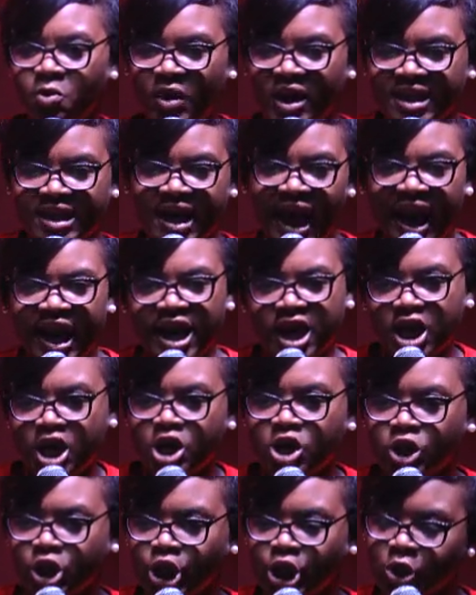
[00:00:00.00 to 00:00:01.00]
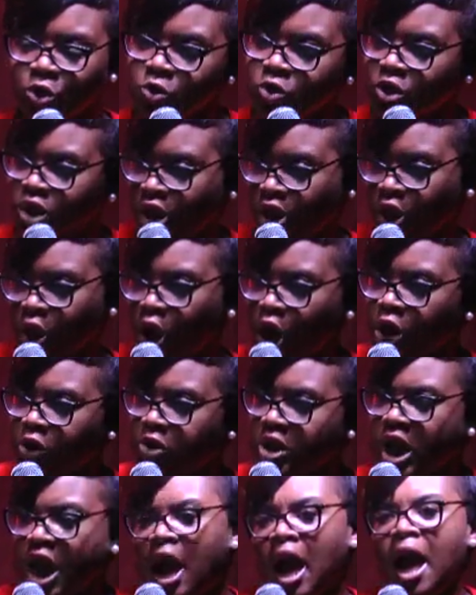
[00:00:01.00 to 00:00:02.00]
West high heel shoes
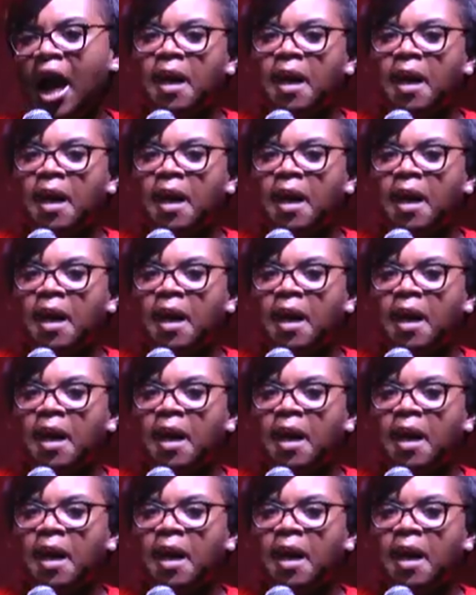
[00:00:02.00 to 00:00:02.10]
story.